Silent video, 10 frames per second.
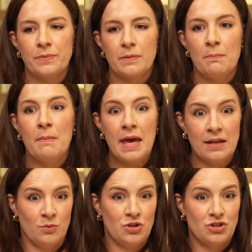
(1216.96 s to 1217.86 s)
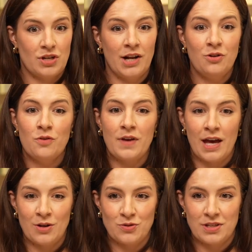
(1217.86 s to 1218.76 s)
men, which I don't know if
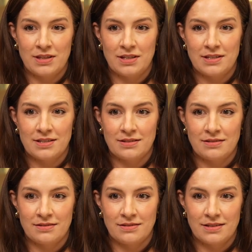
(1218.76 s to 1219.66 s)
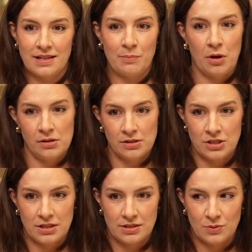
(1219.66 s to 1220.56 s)
Andrew's like this, and
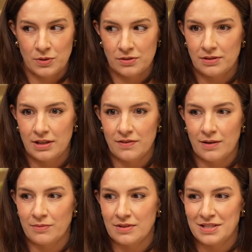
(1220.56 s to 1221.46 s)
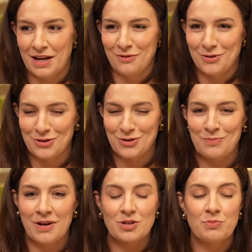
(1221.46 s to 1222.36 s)
apologies to Will if I'm divulging too
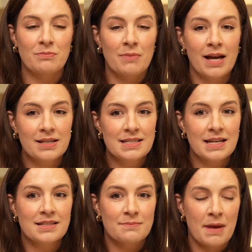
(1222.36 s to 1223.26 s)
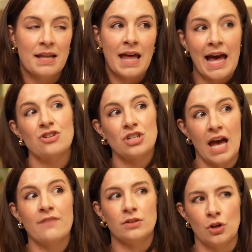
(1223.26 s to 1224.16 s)
much, but my understanding is men actually
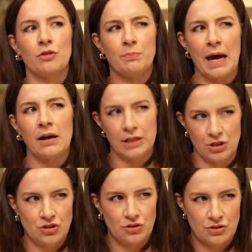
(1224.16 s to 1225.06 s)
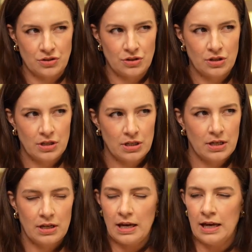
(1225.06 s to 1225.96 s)
have a lot of bowel issues.
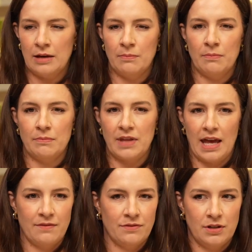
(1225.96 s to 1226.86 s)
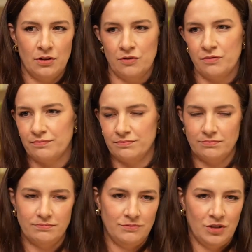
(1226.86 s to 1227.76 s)
They have a lot of,
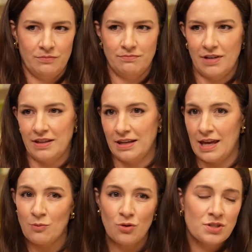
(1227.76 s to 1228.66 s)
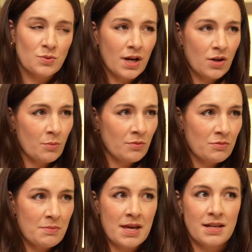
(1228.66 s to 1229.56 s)
I think hemorrhoids are quite common
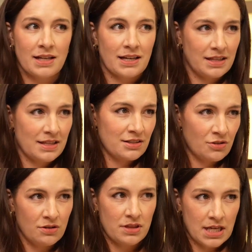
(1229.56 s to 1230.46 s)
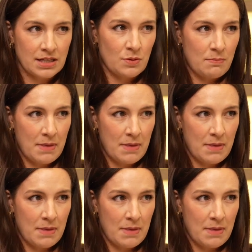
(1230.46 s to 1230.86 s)
with men. Like, I think there's a lot of things where men...